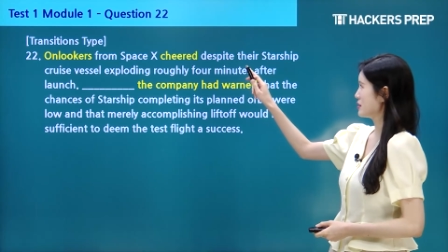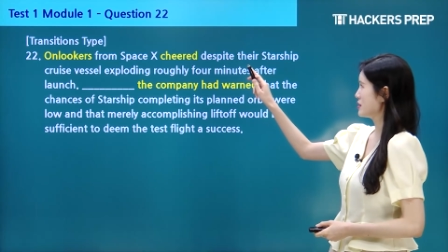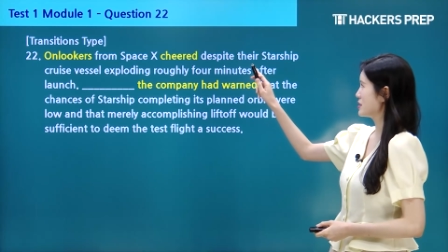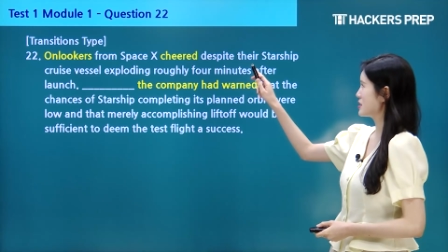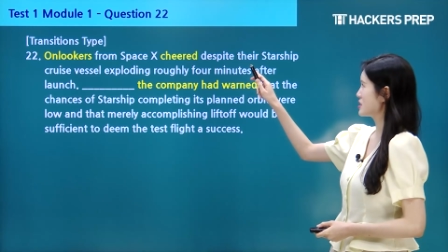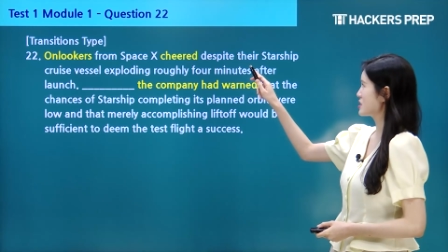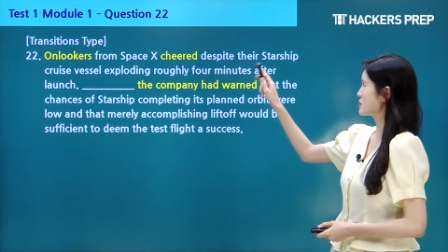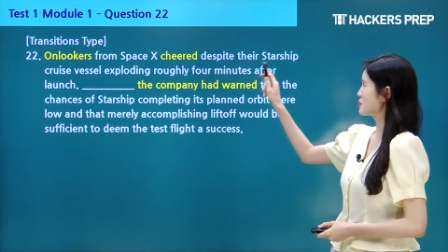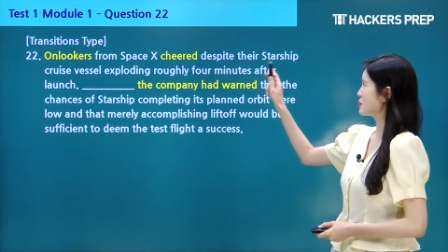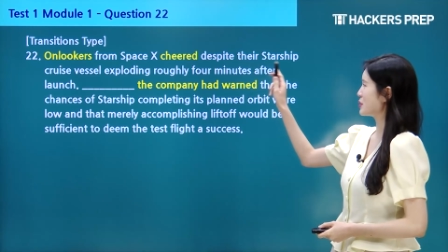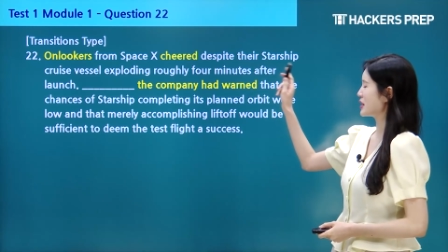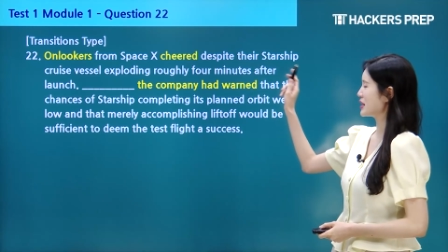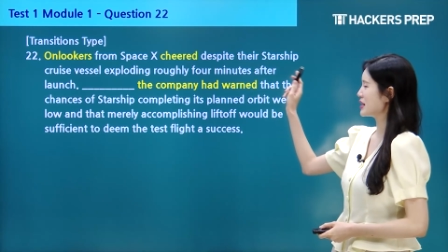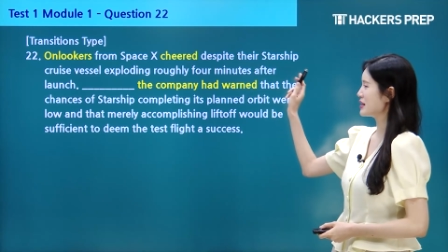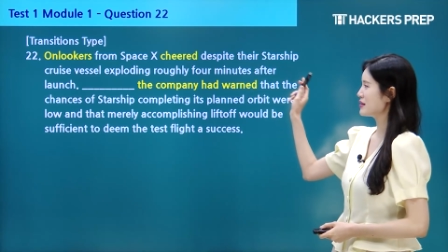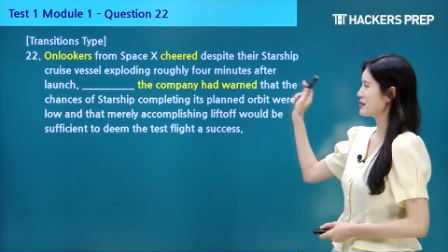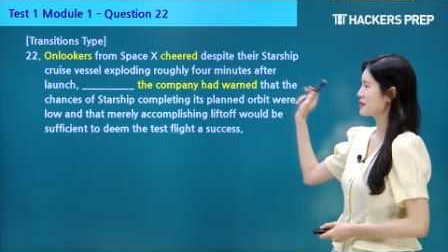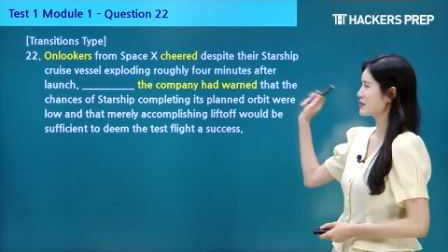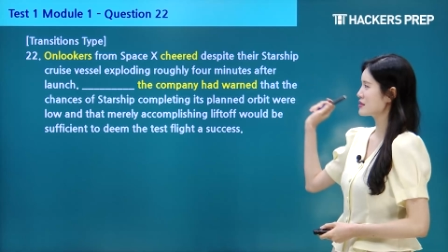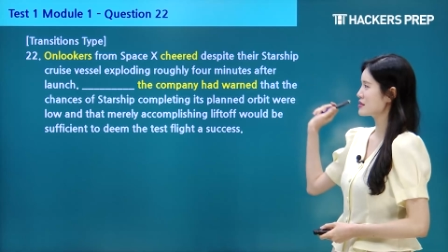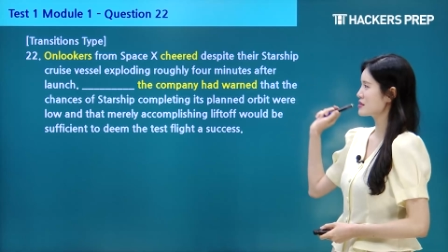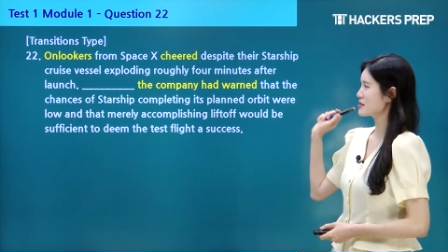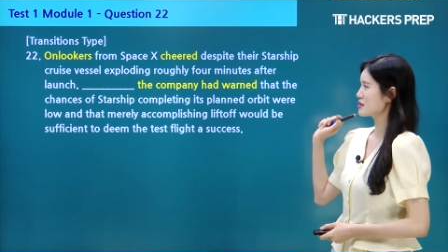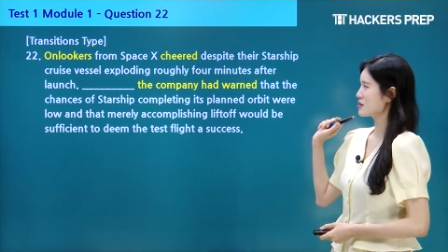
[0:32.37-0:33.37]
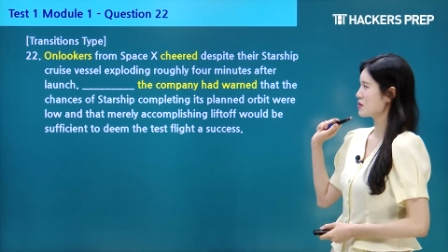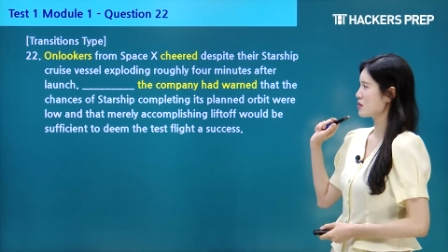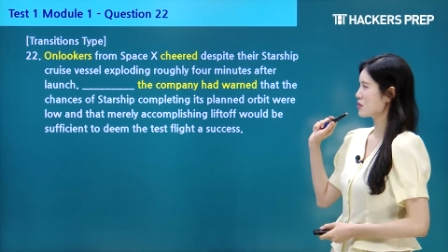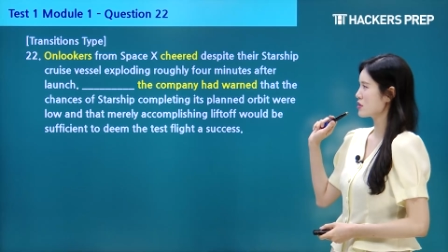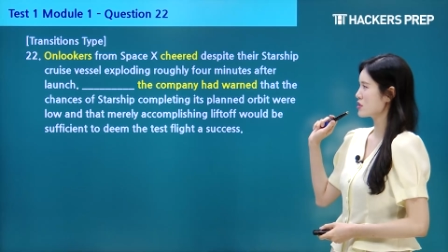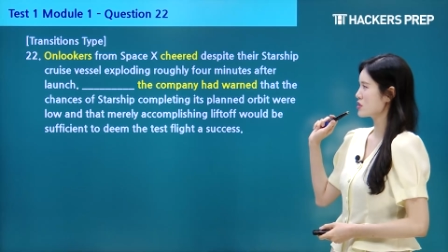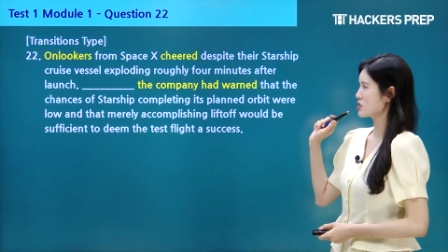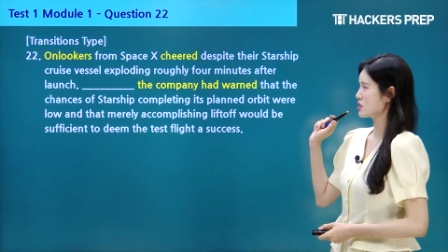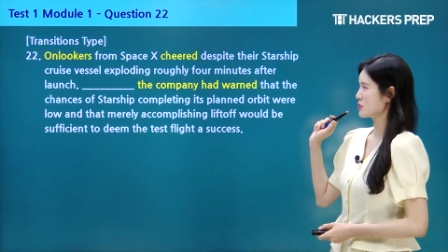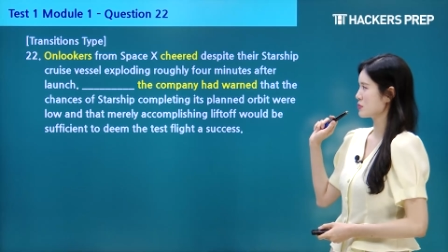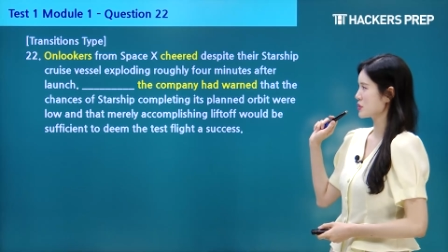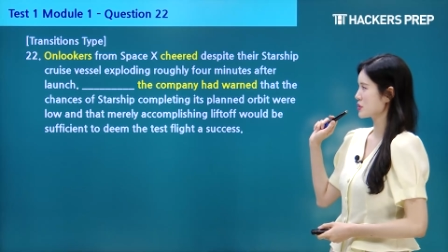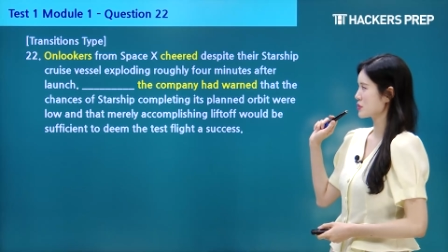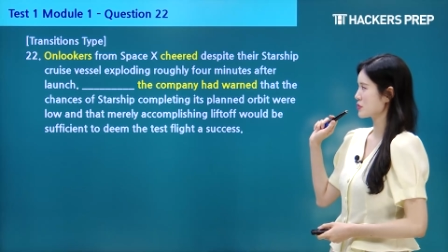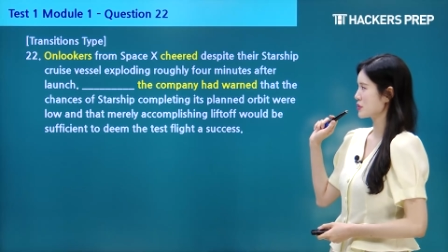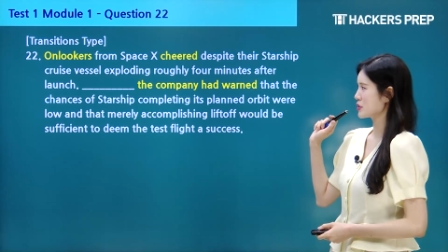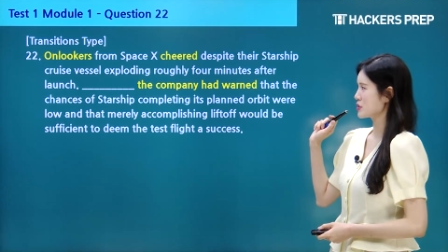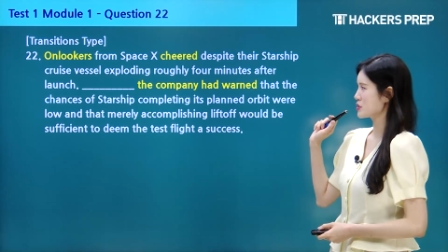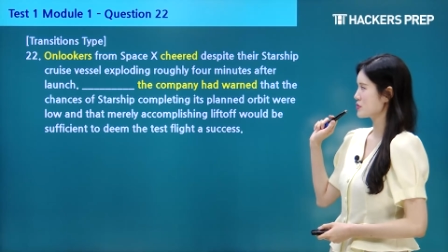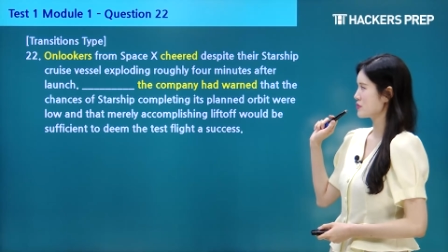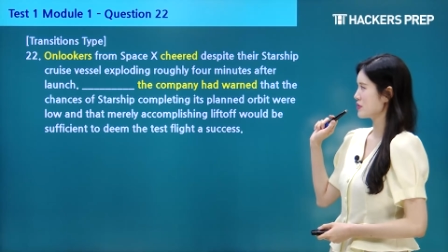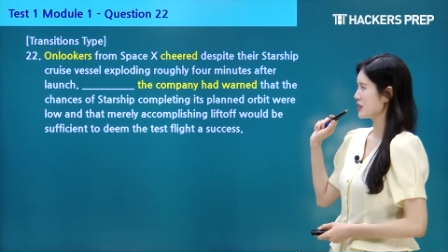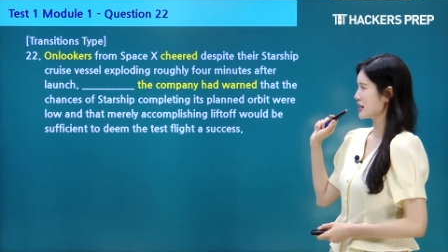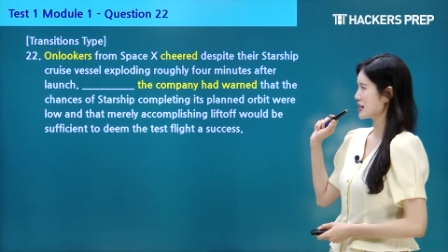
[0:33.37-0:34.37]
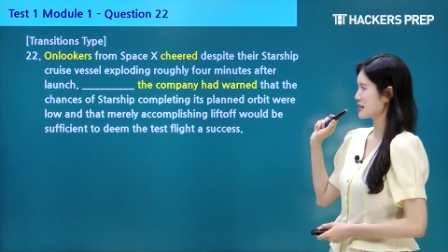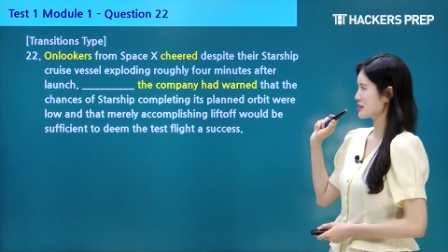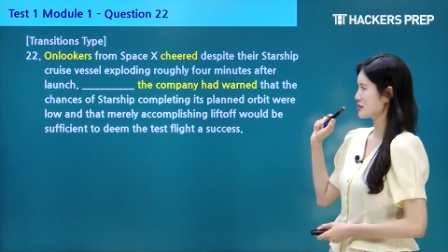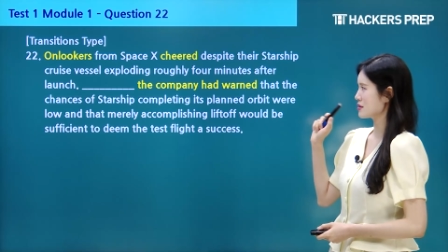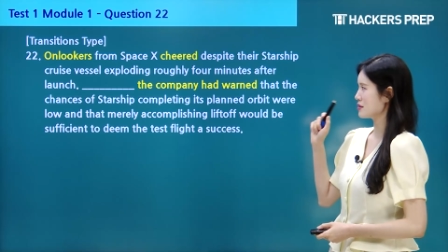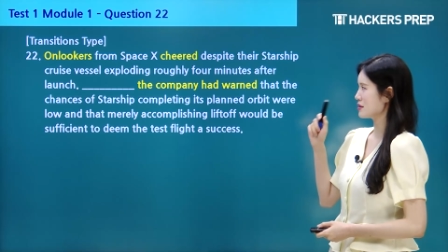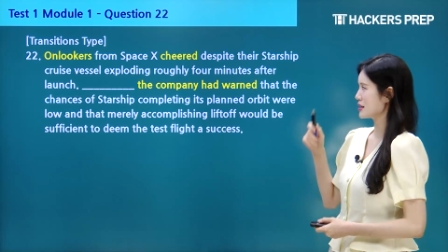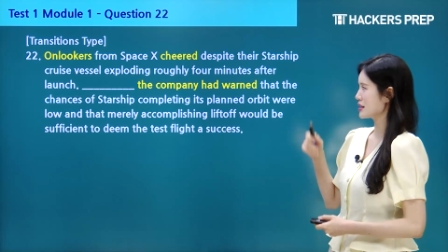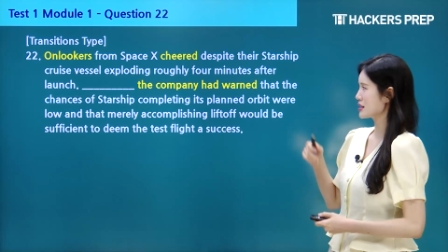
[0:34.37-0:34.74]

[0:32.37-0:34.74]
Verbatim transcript: despite their Starship cruise vessel